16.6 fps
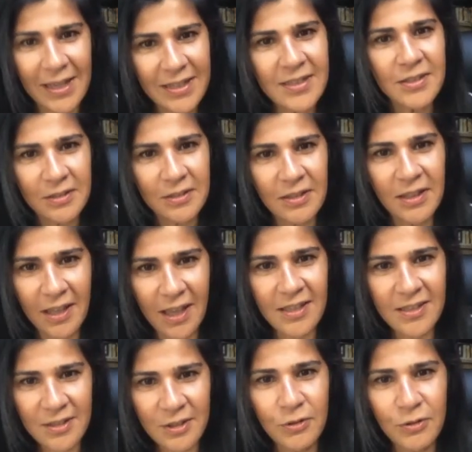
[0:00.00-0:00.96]
So
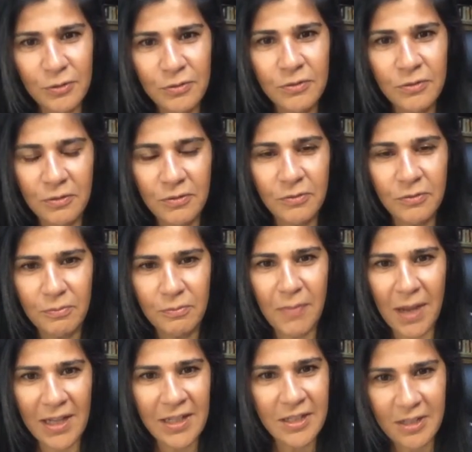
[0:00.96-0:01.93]
guess who
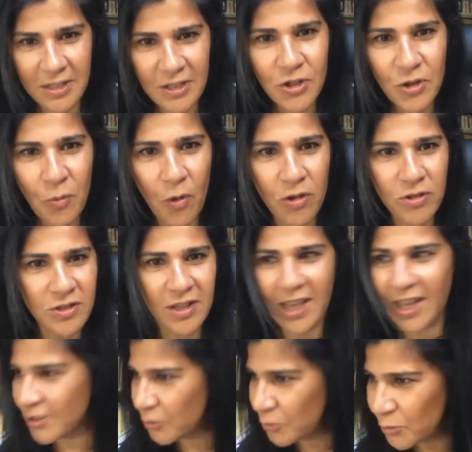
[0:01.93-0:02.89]
my teacher was?
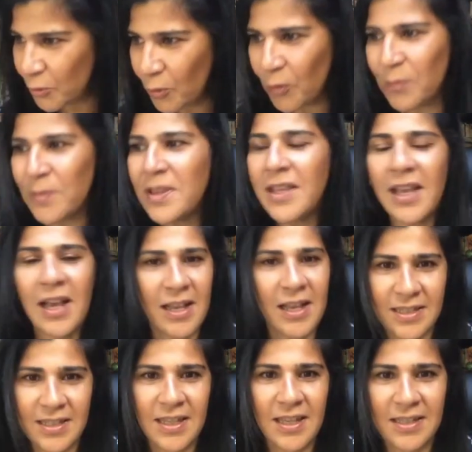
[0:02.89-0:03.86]
Guess who taught me the
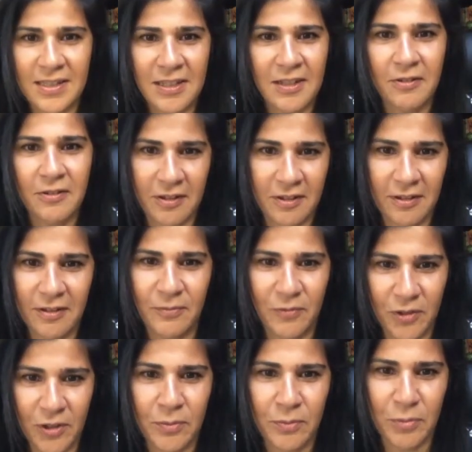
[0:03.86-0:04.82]
ICSE curriculum
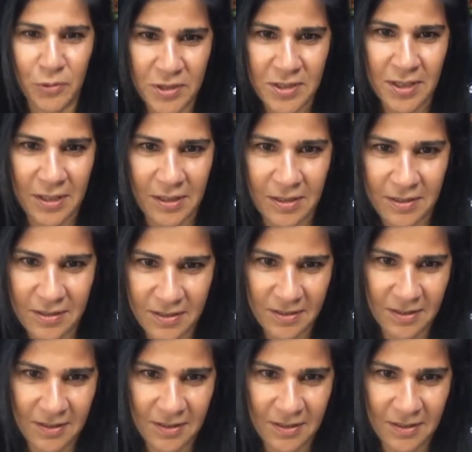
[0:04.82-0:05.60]
for computer science?